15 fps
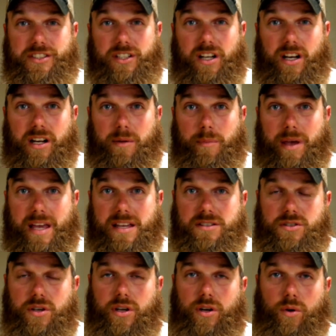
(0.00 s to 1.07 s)
your
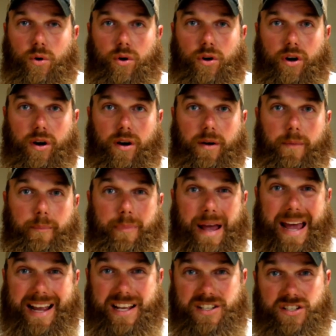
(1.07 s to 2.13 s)
honeybees. You can order a
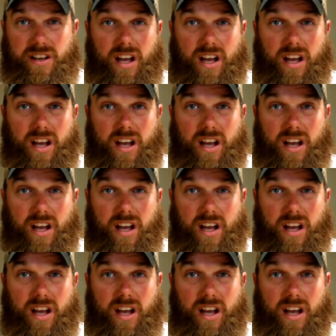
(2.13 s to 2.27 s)
package